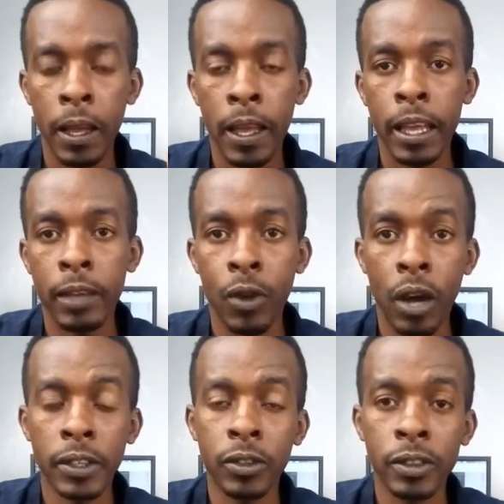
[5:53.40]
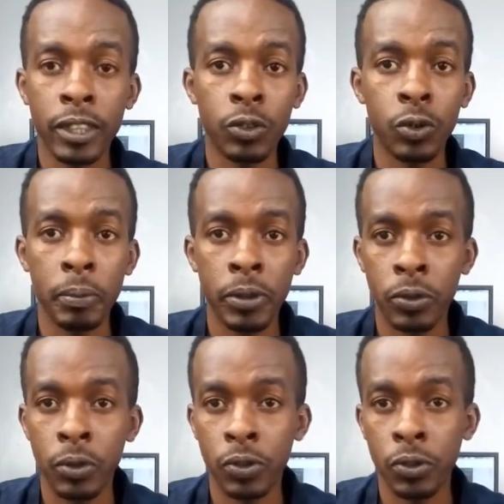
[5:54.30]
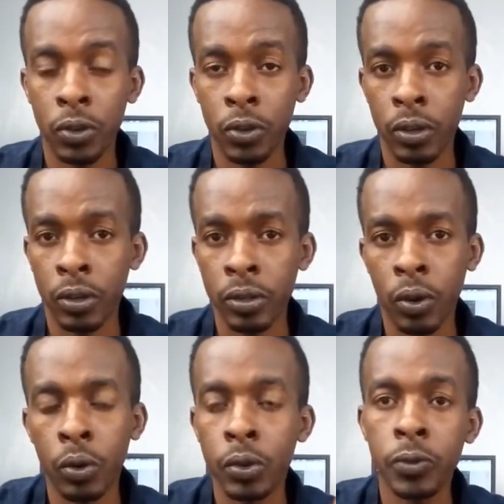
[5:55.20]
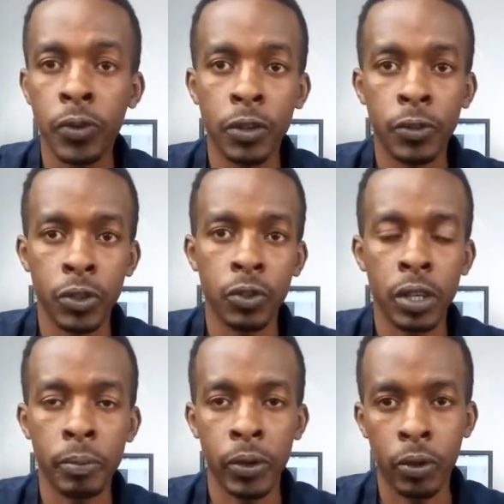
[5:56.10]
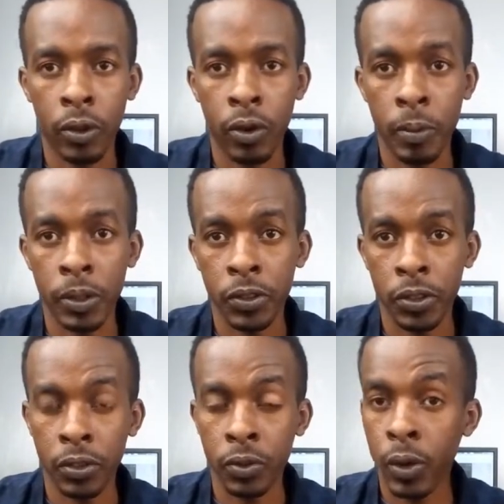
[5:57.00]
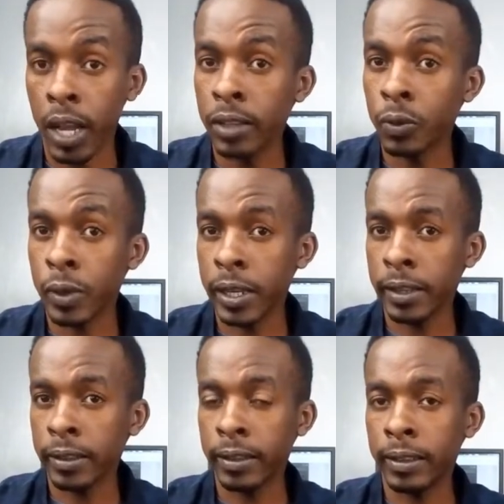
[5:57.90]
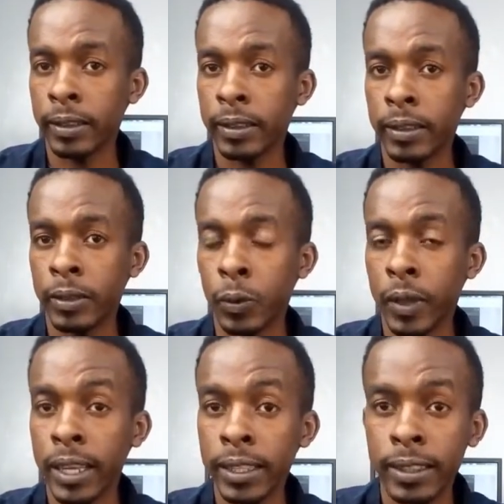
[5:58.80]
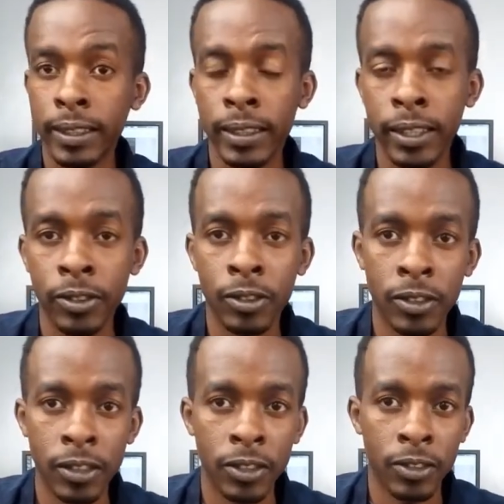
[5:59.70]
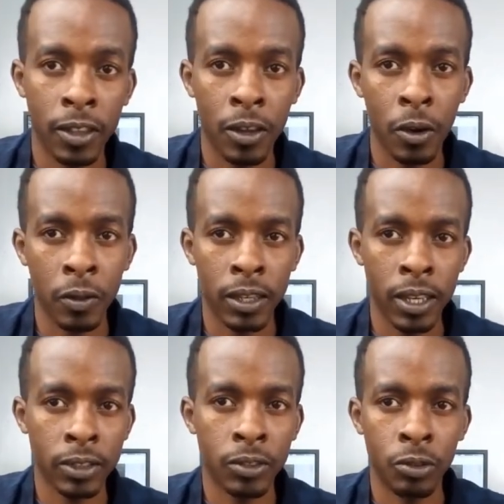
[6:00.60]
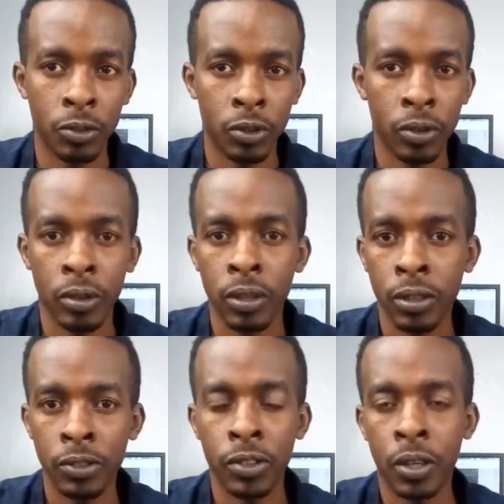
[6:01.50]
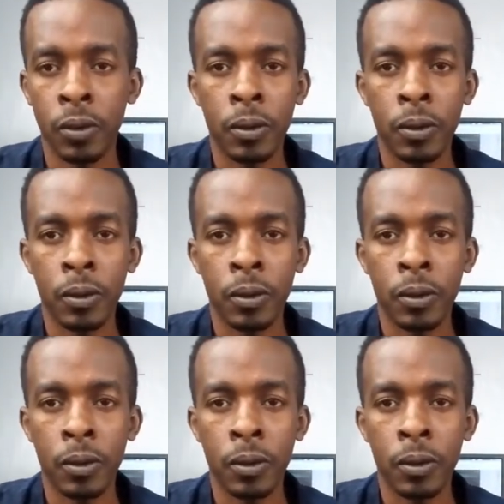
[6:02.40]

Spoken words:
if you have a song that you'd want me to do a tutorial on, always feel free to let me know in the comment area. So guys, with that, let's see each other on the next tutorial. Ciao.